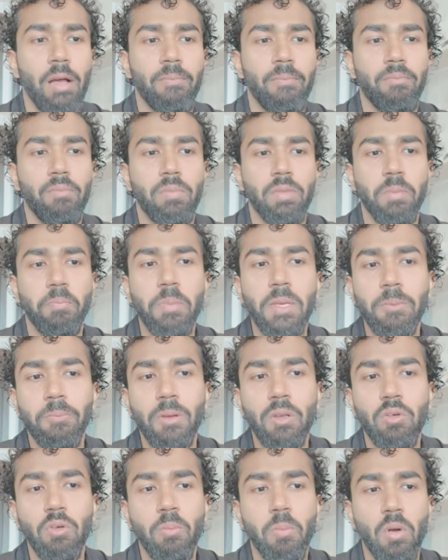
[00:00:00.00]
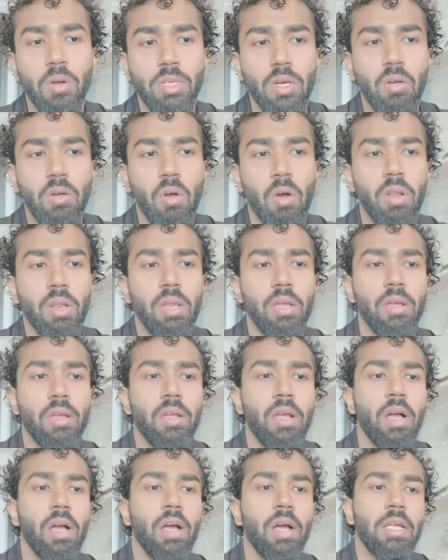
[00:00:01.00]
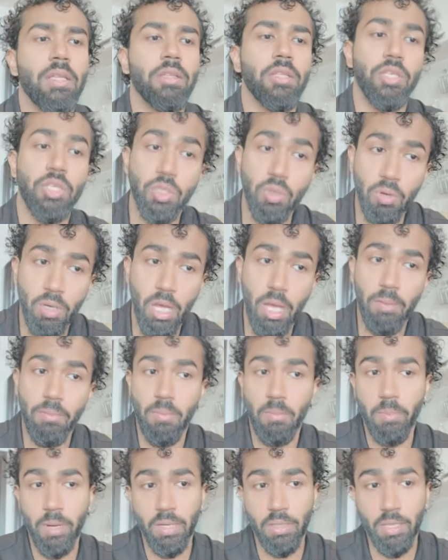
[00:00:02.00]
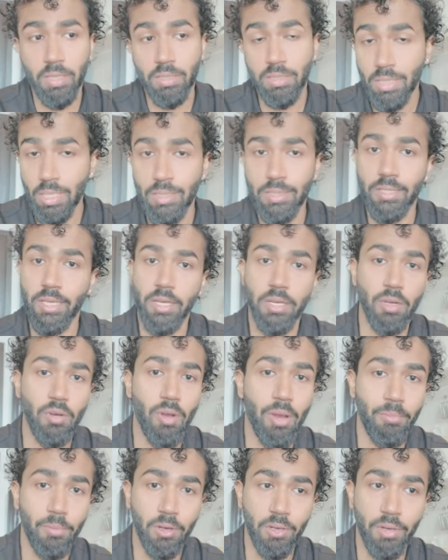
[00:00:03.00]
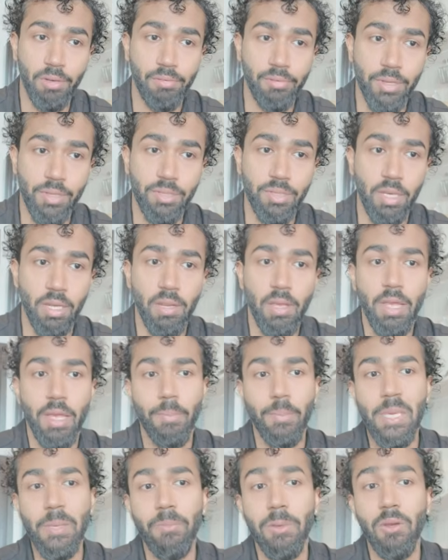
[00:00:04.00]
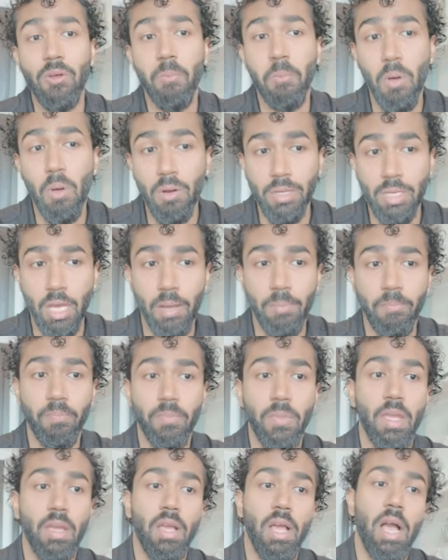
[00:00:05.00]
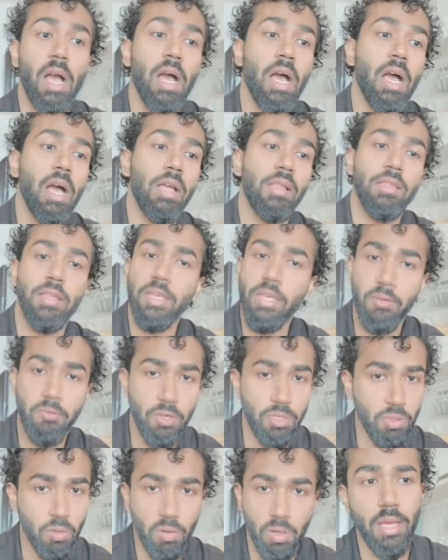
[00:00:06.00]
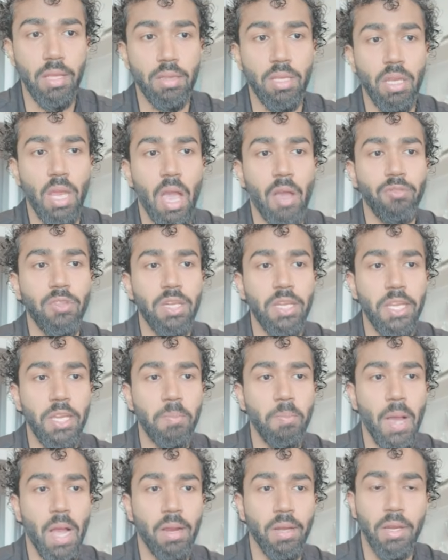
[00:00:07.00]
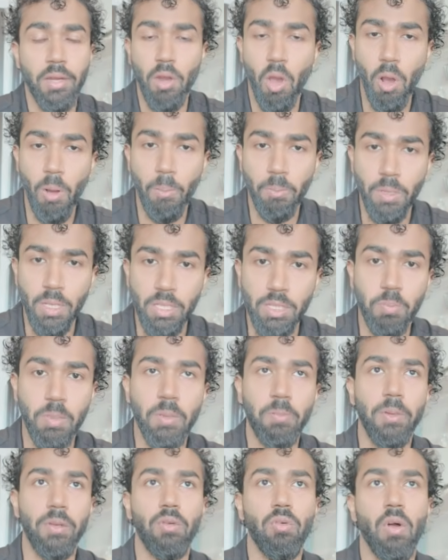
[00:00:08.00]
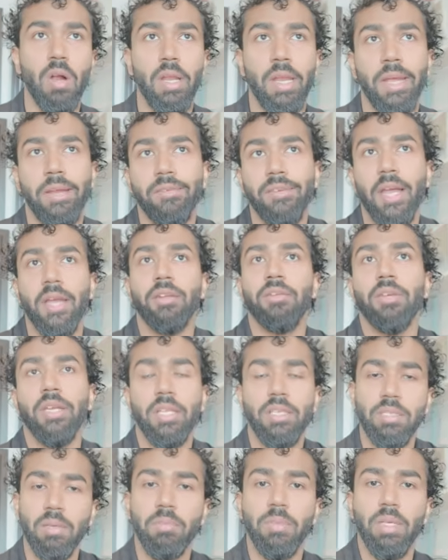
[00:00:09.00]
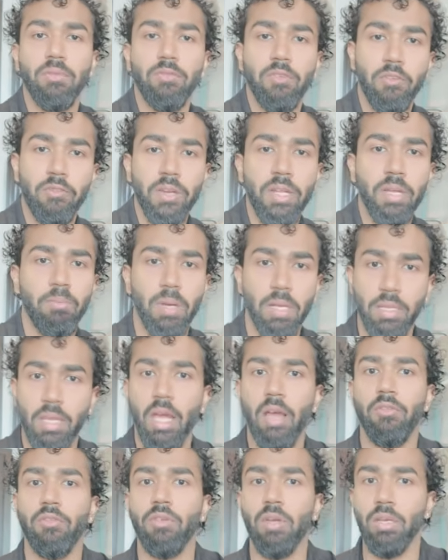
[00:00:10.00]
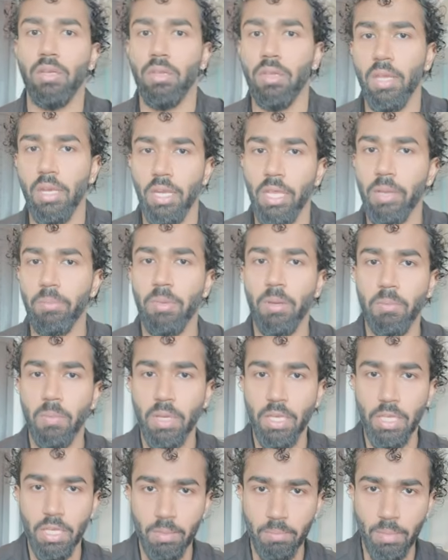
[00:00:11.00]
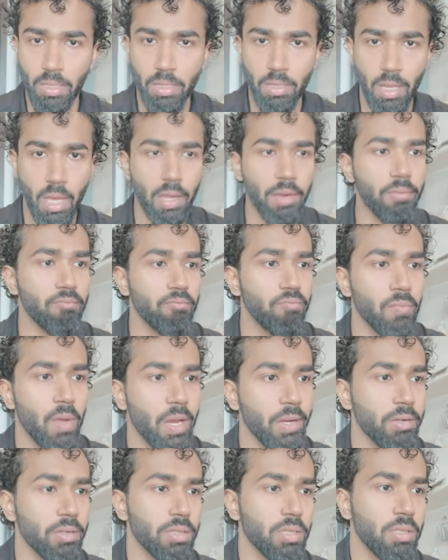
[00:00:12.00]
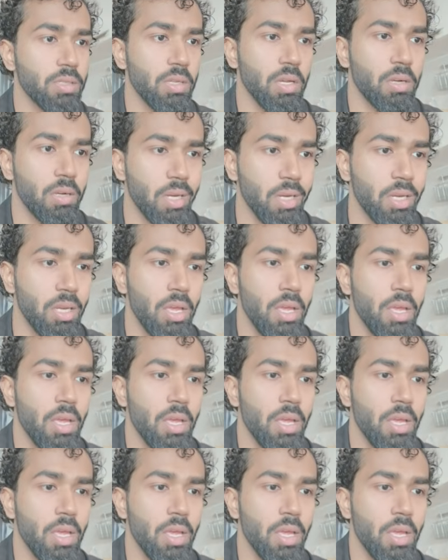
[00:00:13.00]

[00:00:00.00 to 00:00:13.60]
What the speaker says: the people who booked a call, they showed up, but they still said, no, I'm not interested. People who booked up, they never showed up. Then you have the lead magnet opt-ins, people who are like trying to get something for free, but they have to enter their name, number, email, and addresses. All right.